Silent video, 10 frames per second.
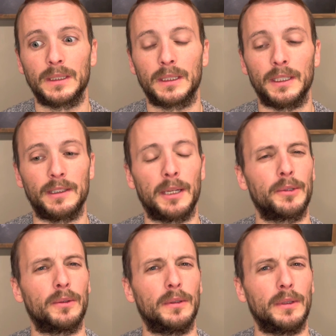
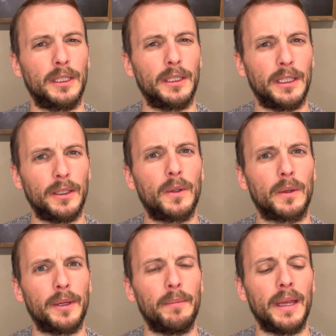conceptual
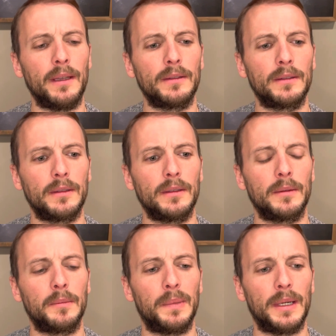inquiry based,
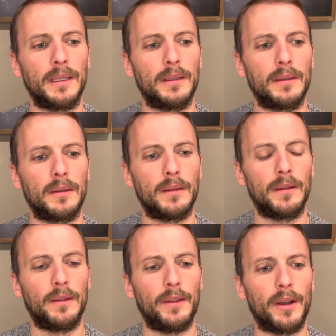but
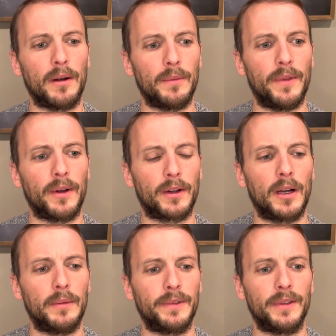there
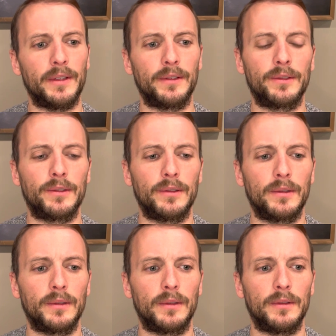comes this
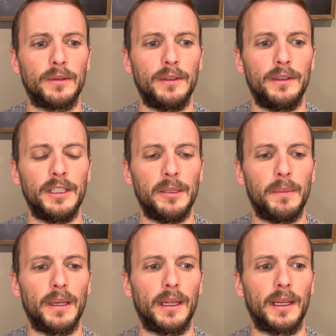
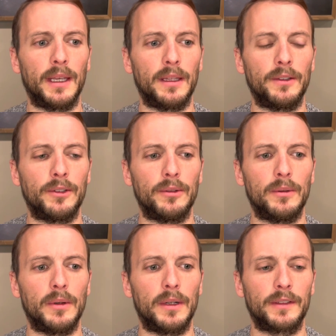deepening
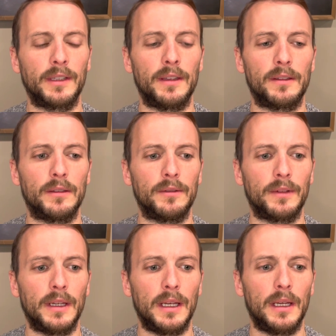into a sense of
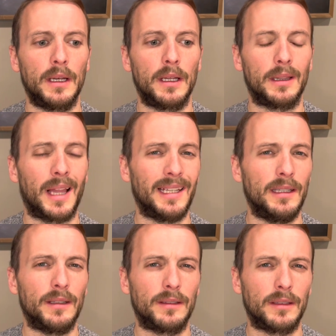
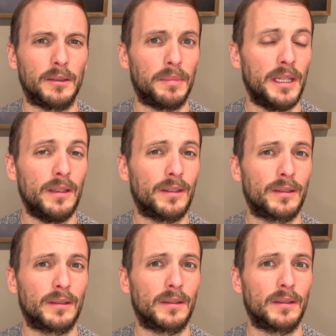lightness and peace